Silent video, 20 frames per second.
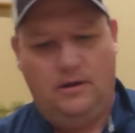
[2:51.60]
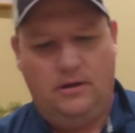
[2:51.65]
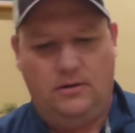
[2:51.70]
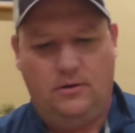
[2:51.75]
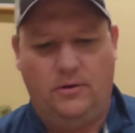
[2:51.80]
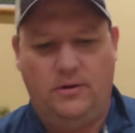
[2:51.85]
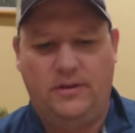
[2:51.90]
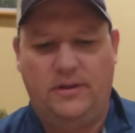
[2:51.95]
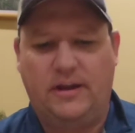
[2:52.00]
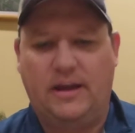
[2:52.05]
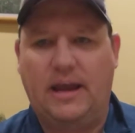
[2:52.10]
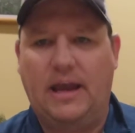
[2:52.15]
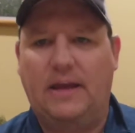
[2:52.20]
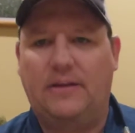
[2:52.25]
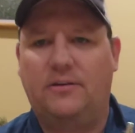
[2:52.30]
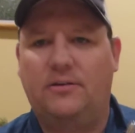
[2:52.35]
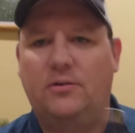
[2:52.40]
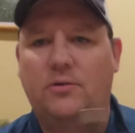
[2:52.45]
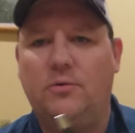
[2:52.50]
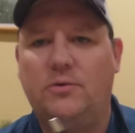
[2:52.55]
The only thing I
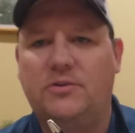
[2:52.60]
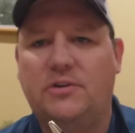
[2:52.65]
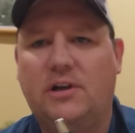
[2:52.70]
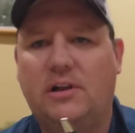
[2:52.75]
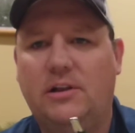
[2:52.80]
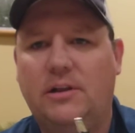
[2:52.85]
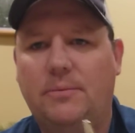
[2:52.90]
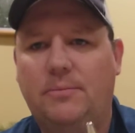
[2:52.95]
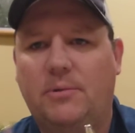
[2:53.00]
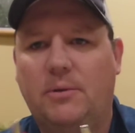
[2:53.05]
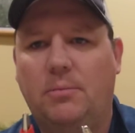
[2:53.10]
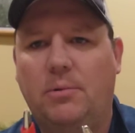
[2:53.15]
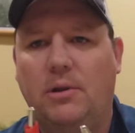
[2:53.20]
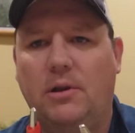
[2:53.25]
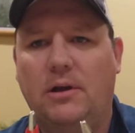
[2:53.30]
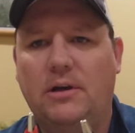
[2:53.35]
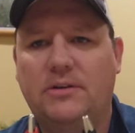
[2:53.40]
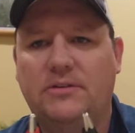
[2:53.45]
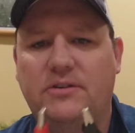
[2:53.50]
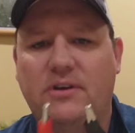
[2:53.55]
had to do was clip the
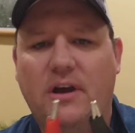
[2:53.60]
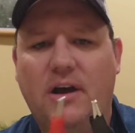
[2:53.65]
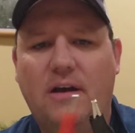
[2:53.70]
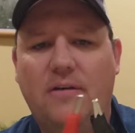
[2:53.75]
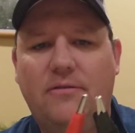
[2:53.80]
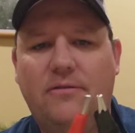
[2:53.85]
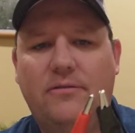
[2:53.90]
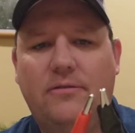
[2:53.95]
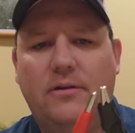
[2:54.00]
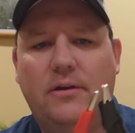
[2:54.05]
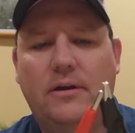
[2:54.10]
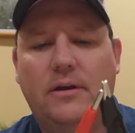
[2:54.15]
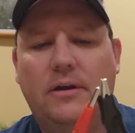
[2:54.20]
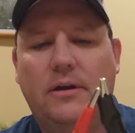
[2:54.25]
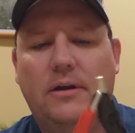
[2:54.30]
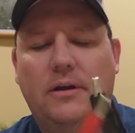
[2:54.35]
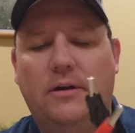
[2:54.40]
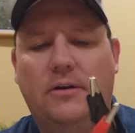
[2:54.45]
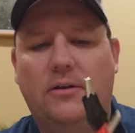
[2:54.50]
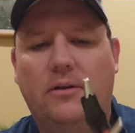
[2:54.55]
plugs off,
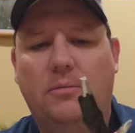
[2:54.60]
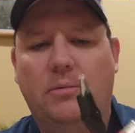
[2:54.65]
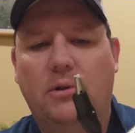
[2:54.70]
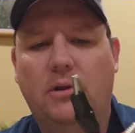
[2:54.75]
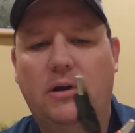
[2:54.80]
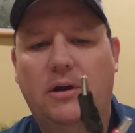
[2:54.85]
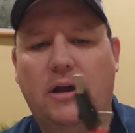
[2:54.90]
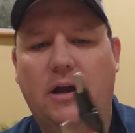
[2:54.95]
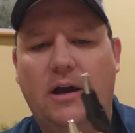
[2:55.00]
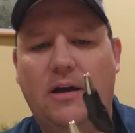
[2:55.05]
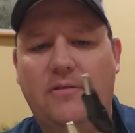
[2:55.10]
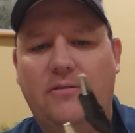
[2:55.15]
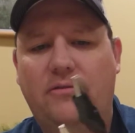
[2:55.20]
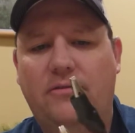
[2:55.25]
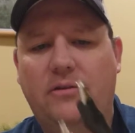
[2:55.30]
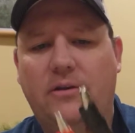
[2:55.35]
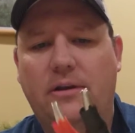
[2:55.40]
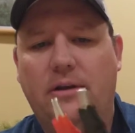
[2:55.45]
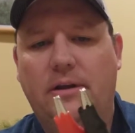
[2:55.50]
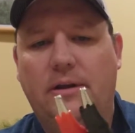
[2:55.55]
or the plug
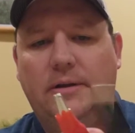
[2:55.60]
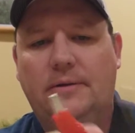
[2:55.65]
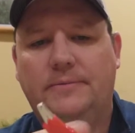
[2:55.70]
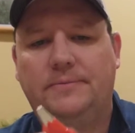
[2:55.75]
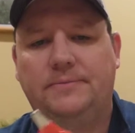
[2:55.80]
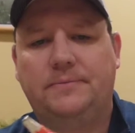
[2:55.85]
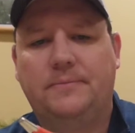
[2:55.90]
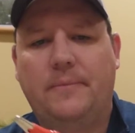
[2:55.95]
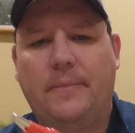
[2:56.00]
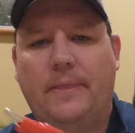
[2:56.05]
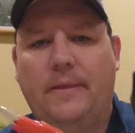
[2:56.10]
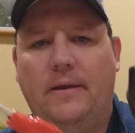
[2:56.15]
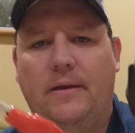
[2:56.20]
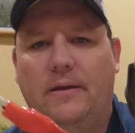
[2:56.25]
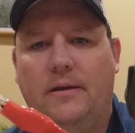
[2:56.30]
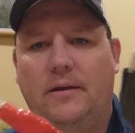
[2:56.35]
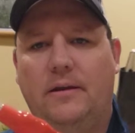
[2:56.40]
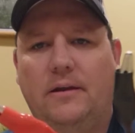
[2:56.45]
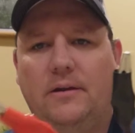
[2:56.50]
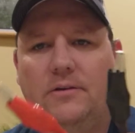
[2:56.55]
off,
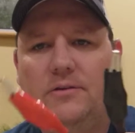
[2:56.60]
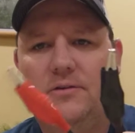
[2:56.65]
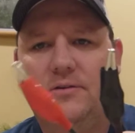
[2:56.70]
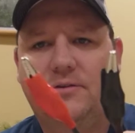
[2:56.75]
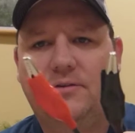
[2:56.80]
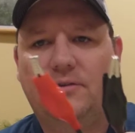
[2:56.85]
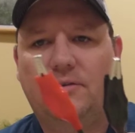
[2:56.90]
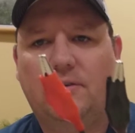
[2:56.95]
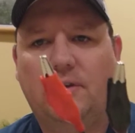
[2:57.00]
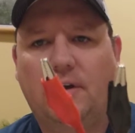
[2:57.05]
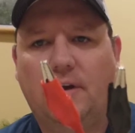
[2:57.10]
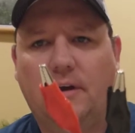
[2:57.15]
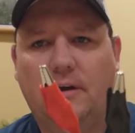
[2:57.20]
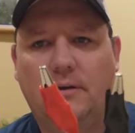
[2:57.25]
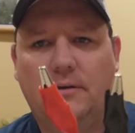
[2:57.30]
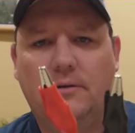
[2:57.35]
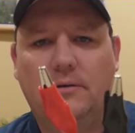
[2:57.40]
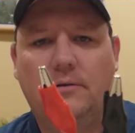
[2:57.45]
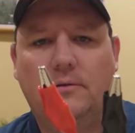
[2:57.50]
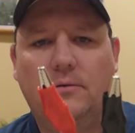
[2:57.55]
and just
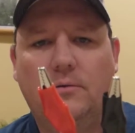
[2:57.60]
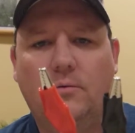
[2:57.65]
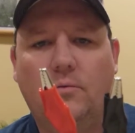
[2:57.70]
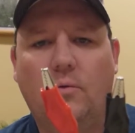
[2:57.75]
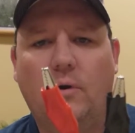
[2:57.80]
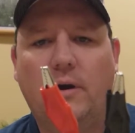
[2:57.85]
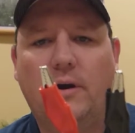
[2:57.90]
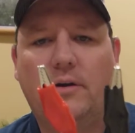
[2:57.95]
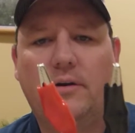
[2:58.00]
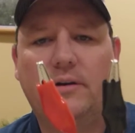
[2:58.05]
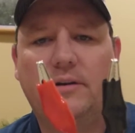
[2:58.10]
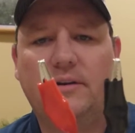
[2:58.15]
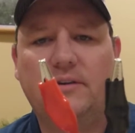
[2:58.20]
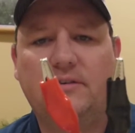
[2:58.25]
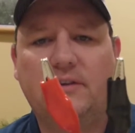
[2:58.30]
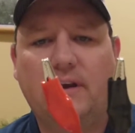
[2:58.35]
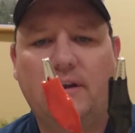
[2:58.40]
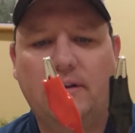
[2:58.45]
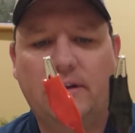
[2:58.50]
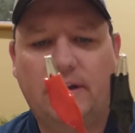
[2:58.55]
wire in
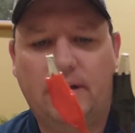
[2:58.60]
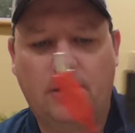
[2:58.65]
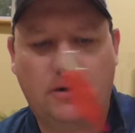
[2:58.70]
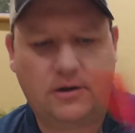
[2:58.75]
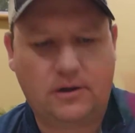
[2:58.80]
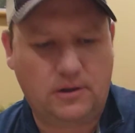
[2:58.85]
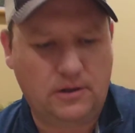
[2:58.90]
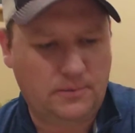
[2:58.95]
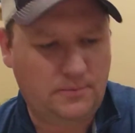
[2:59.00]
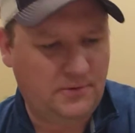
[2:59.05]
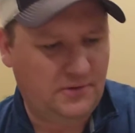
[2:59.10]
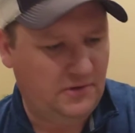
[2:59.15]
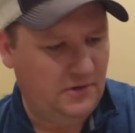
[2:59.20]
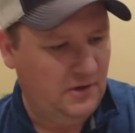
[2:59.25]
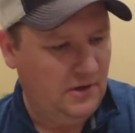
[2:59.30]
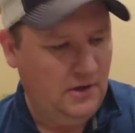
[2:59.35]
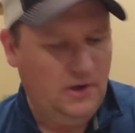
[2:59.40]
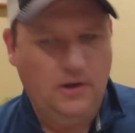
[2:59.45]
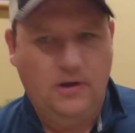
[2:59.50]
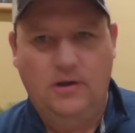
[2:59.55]
these alligator clips.
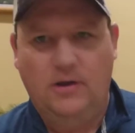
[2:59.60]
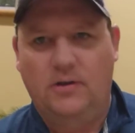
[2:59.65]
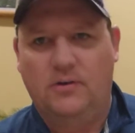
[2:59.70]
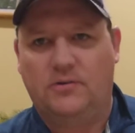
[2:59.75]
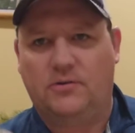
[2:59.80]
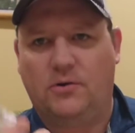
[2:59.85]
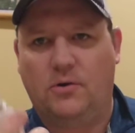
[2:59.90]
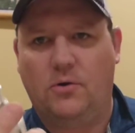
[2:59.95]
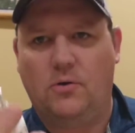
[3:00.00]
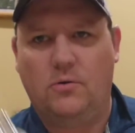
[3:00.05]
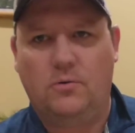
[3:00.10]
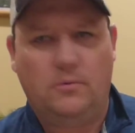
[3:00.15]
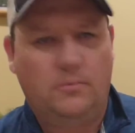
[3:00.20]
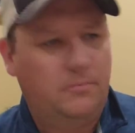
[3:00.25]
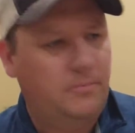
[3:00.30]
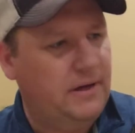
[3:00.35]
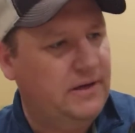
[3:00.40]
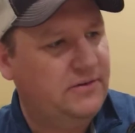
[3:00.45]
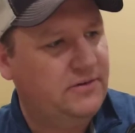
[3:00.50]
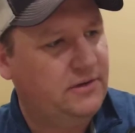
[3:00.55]
So
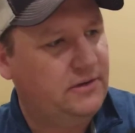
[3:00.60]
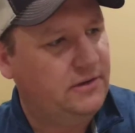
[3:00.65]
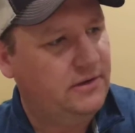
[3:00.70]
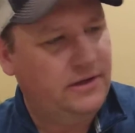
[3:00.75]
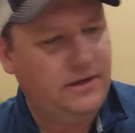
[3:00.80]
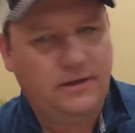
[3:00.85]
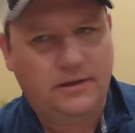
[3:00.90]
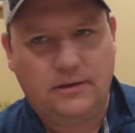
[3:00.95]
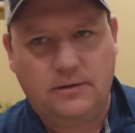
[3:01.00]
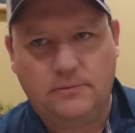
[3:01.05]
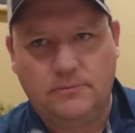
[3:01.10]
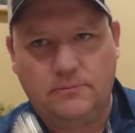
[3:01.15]
basically,